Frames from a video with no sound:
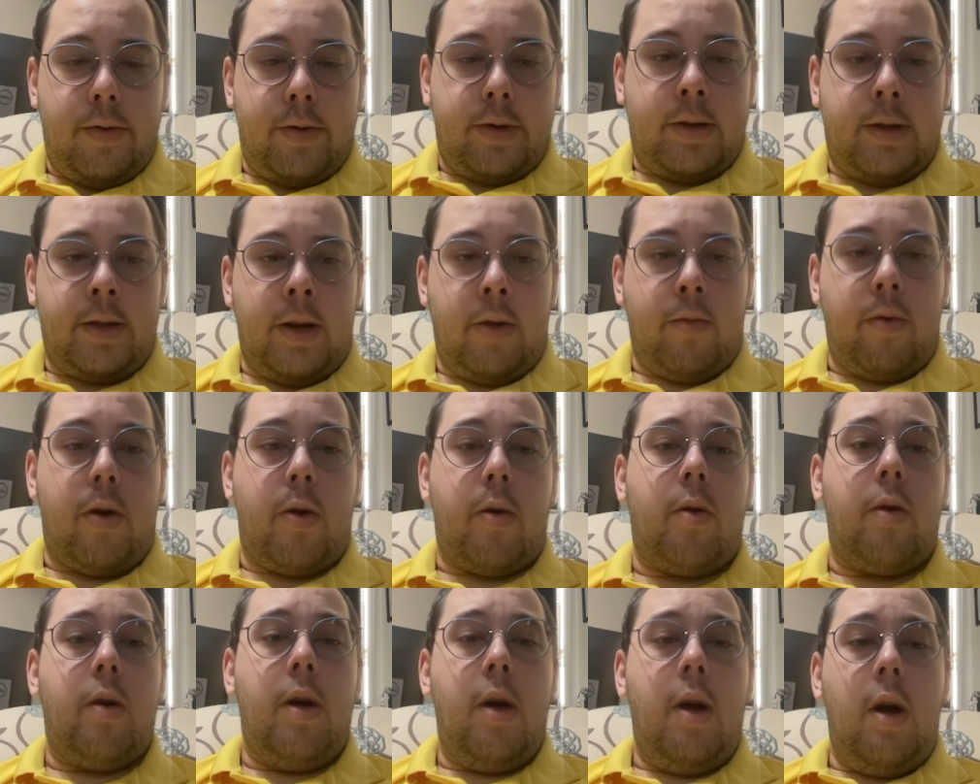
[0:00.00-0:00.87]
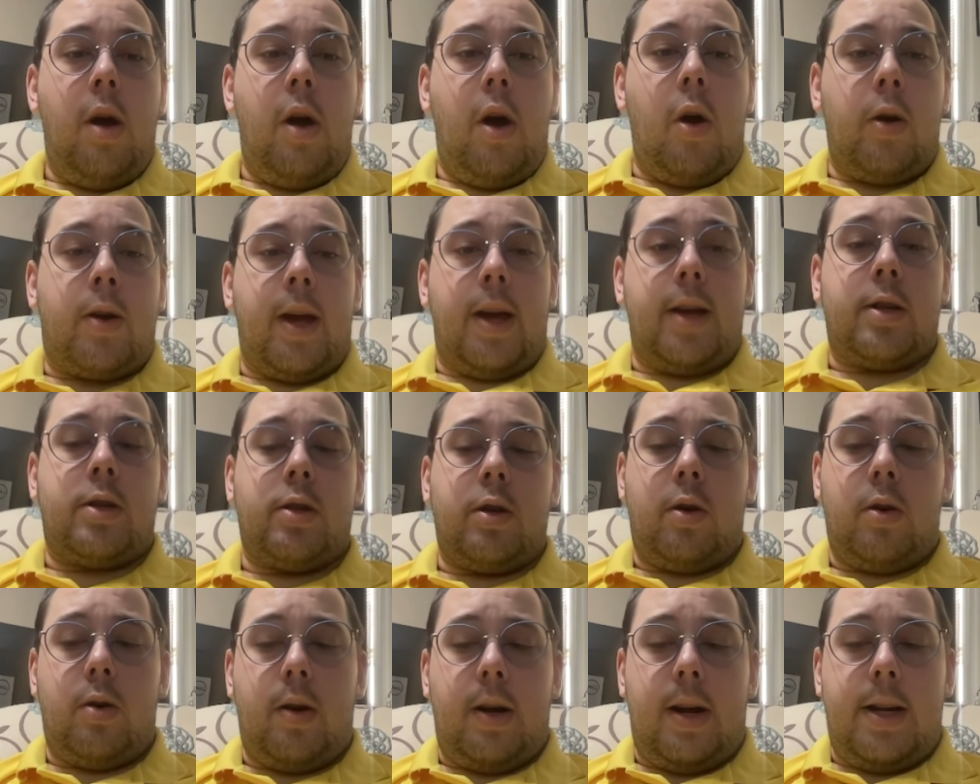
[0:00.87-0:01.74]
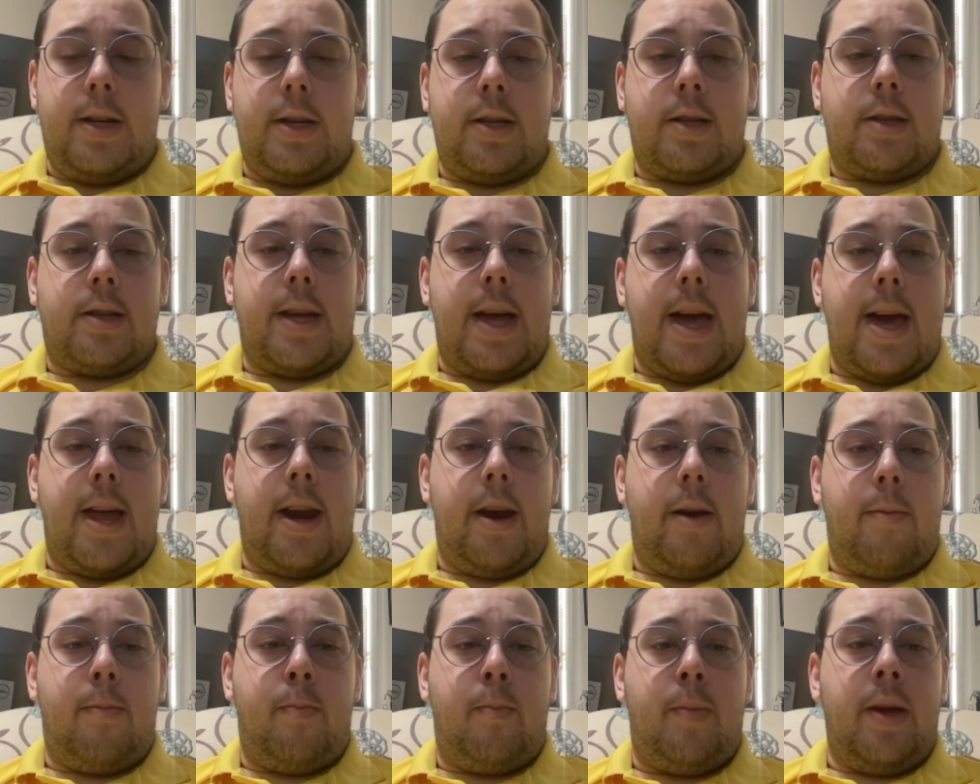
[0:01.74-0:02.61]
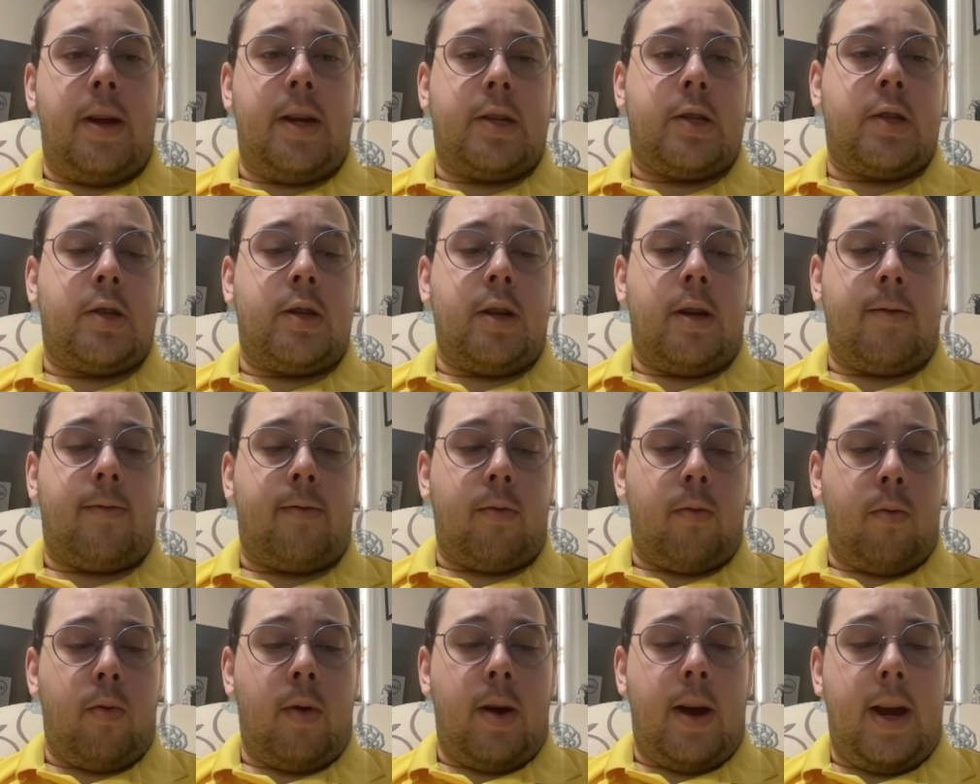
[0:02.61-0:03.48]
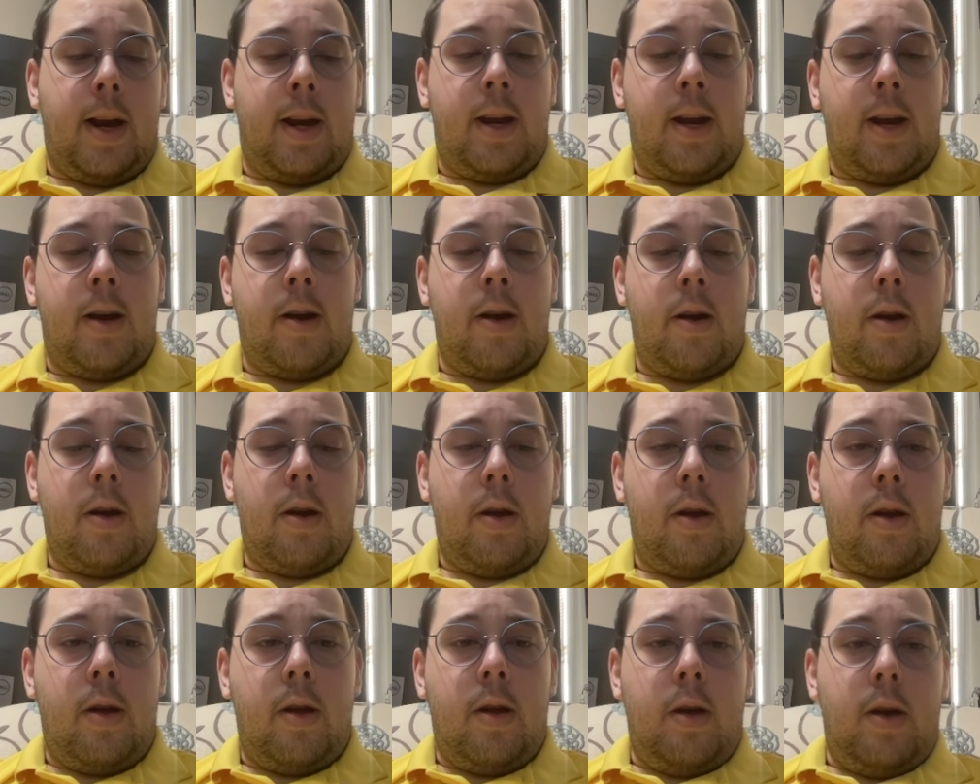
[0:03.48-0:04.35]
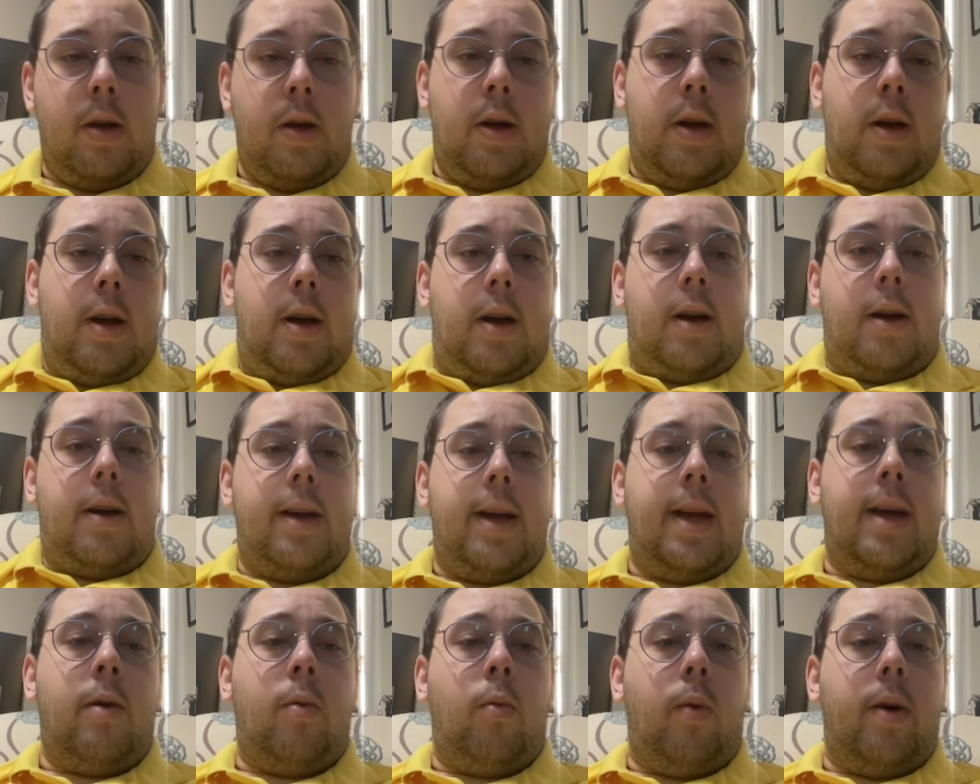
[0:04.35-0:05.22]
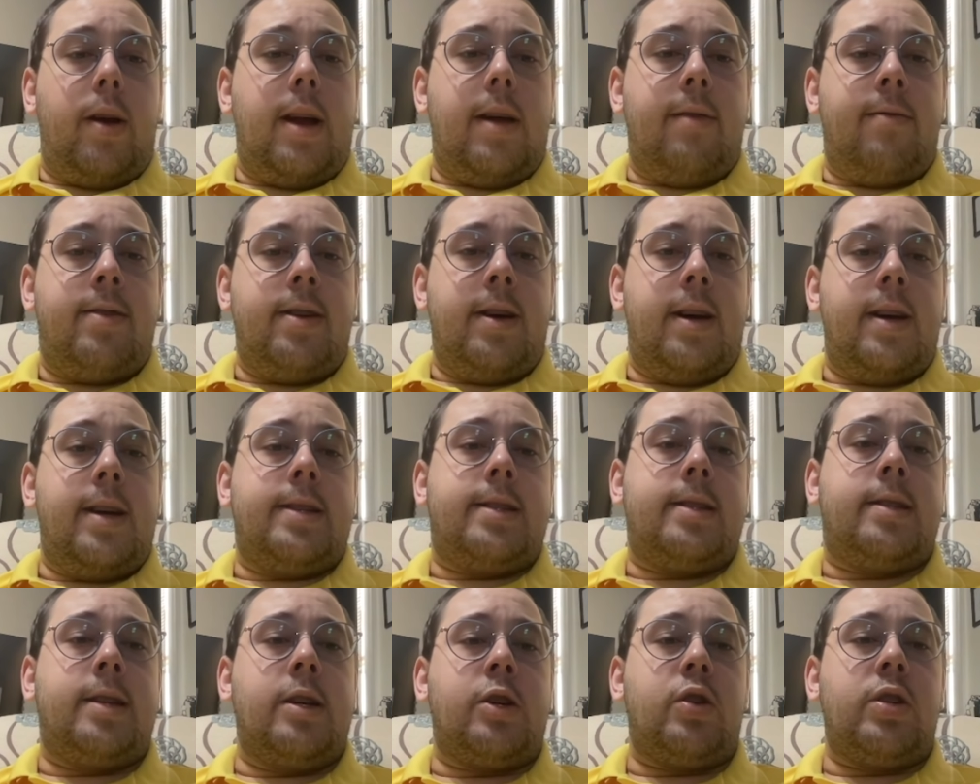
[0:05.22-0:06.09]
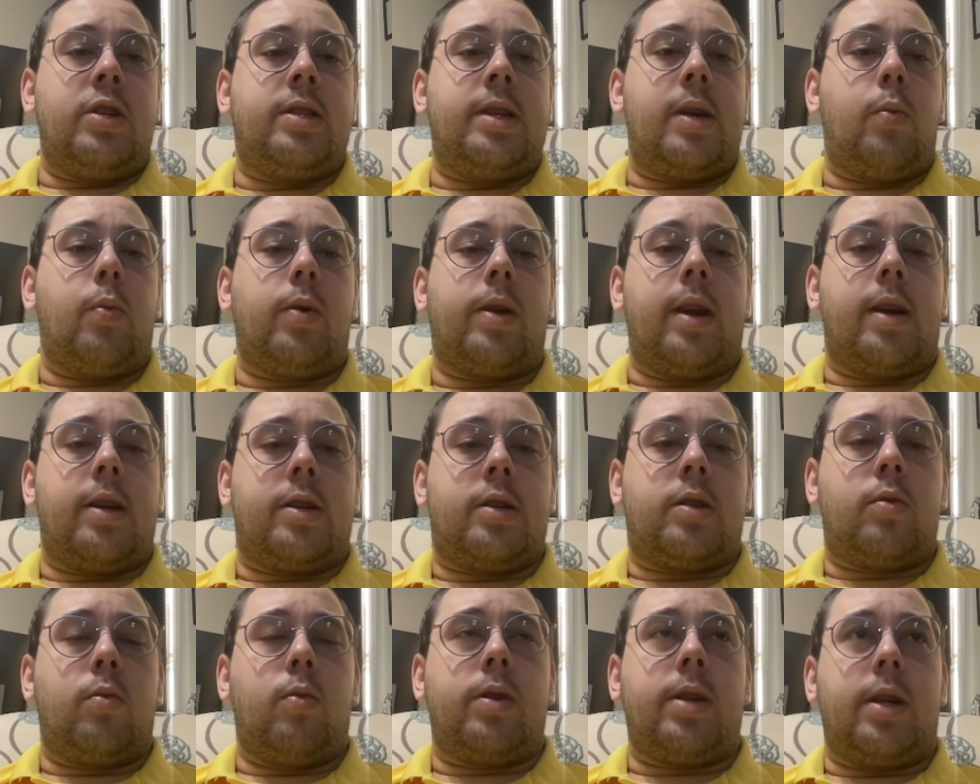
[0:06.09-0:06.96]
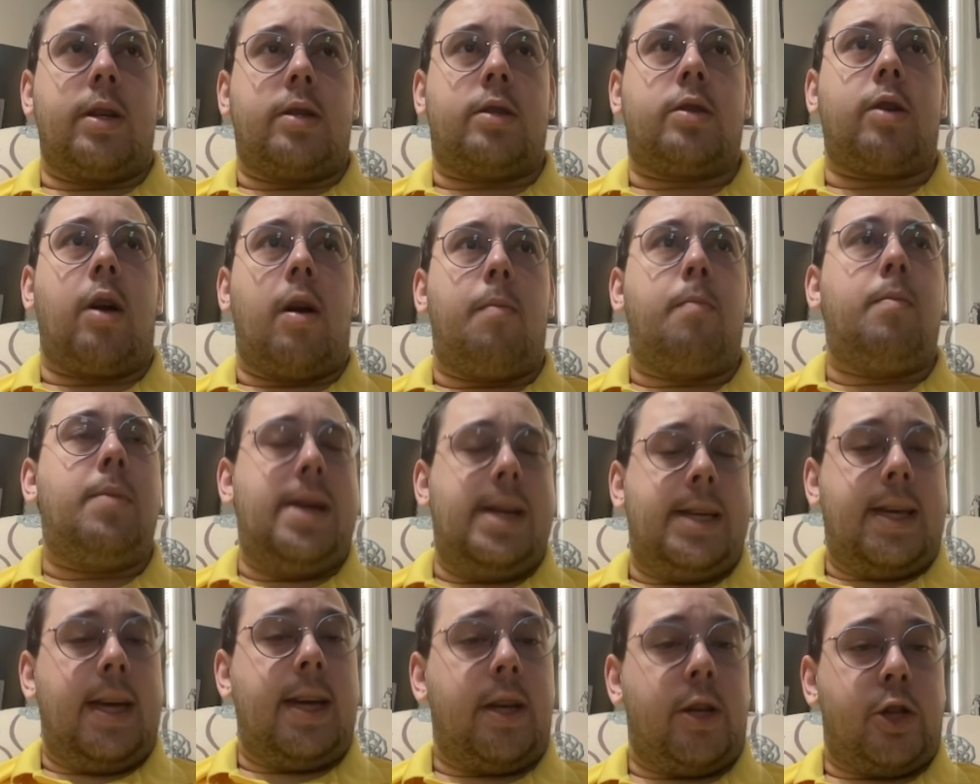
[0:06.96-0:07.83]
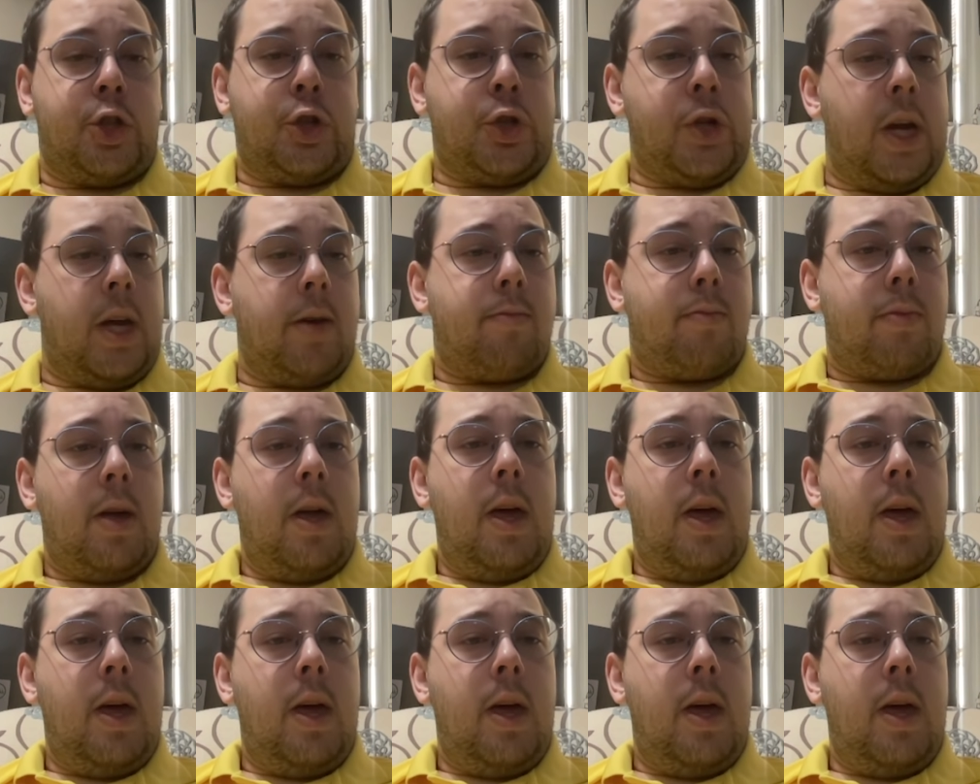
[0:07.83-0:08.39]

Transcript: 0. Okay, so I just added a bit of stuff right here, and what I've done is essentially said we're gonna start making a shape.